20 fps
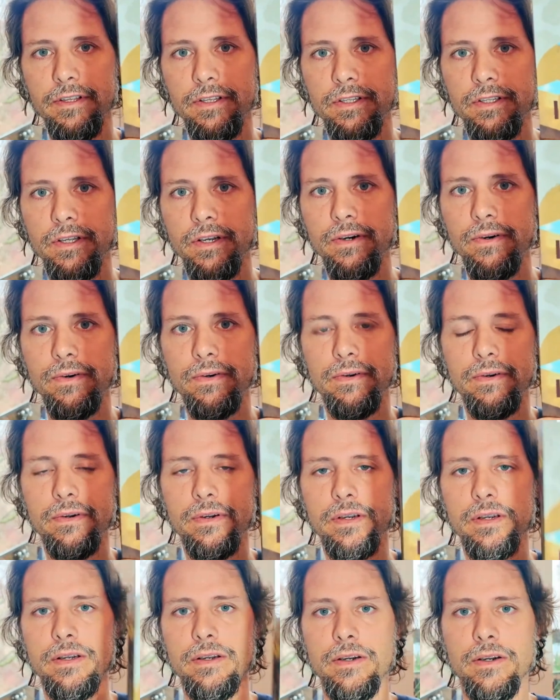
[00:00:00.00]
So
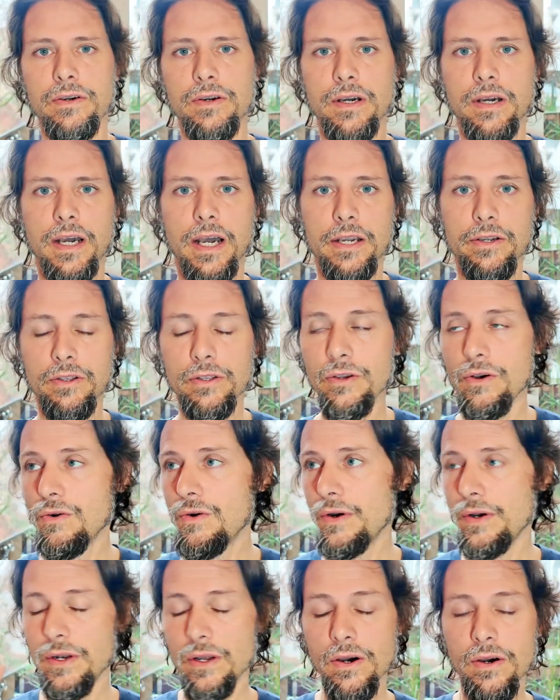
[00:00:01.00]
I could
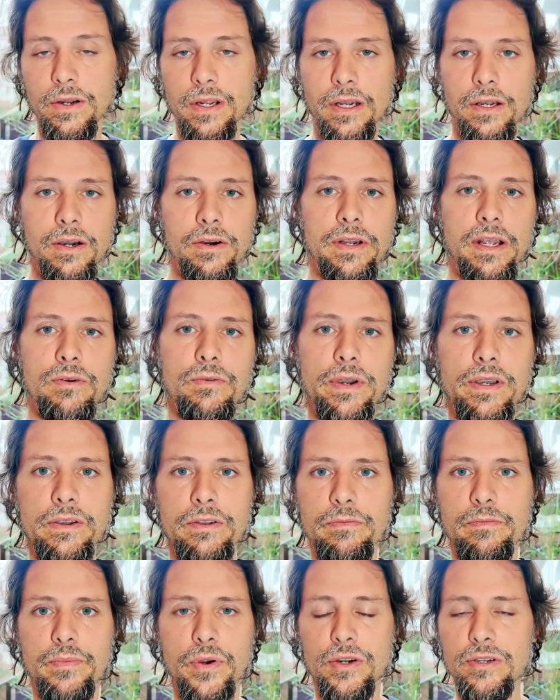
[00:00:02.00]
go on and on, and we
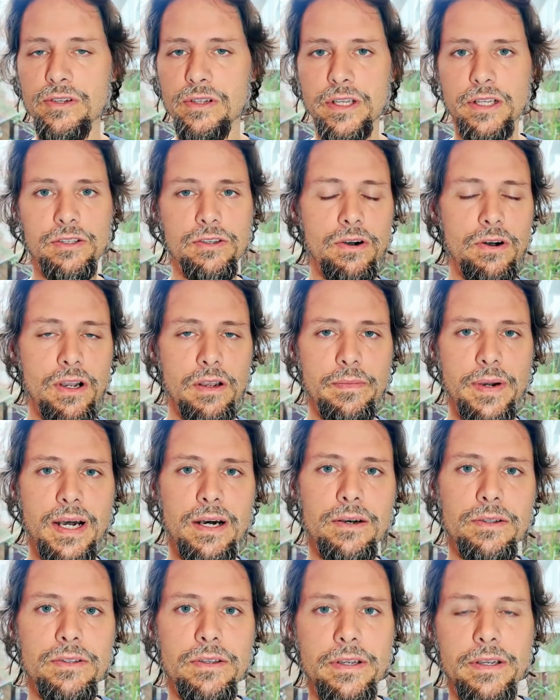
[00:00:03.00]
could personally talk
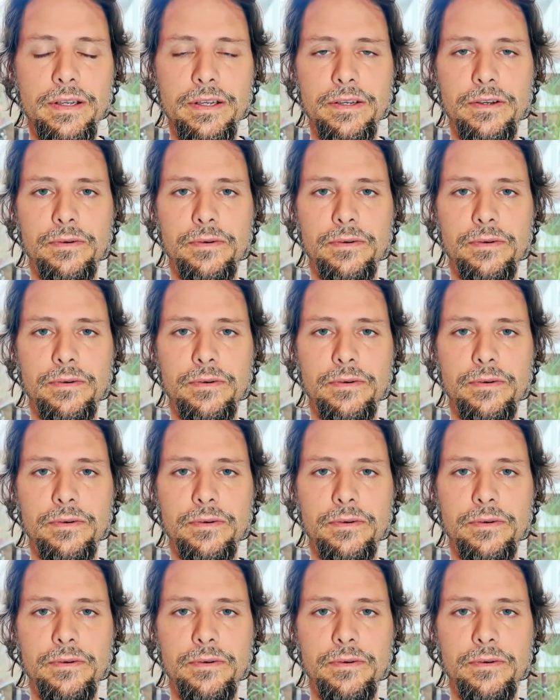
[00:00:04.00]
about